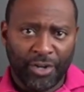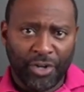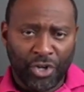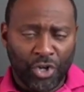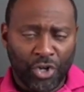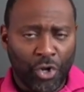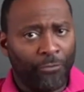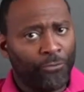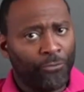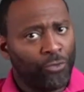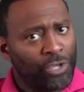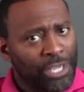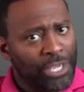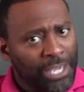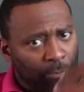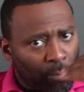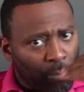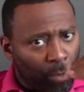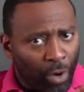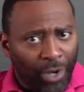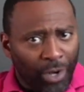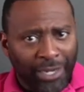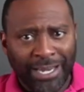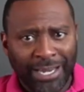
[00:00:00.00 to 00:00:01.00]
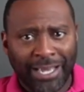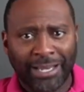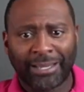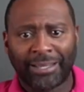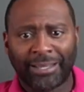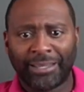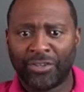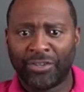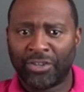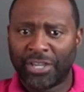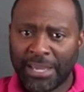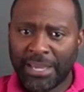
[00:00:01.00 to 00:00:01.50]
You know, if you keep working at it,
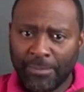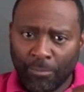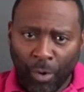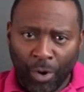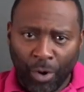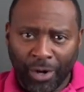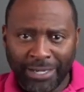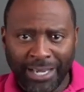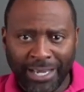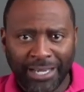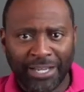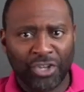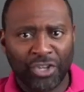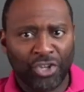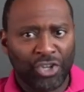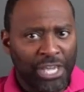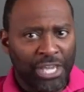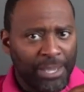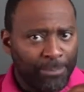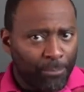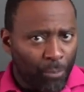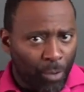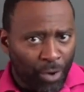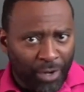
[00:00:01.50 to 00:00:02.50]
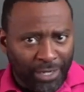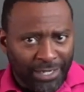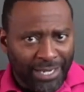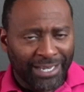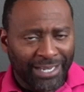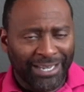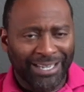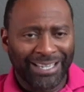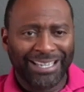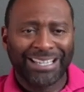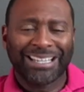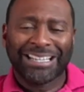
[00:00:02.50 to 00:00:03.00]
you keep working at it, you keep working at
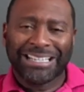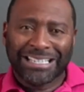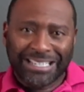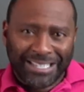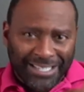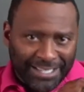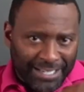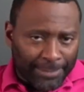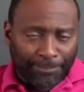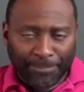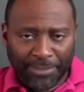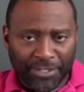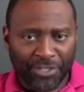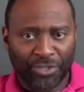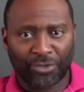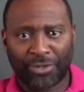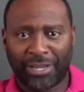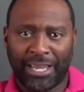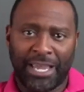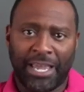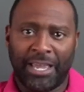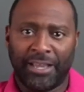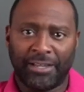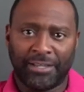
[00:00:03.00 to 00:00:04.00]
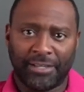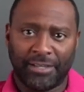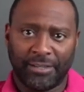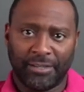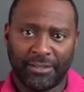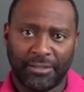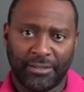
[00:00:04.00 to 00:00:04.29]
it, something's going to hit.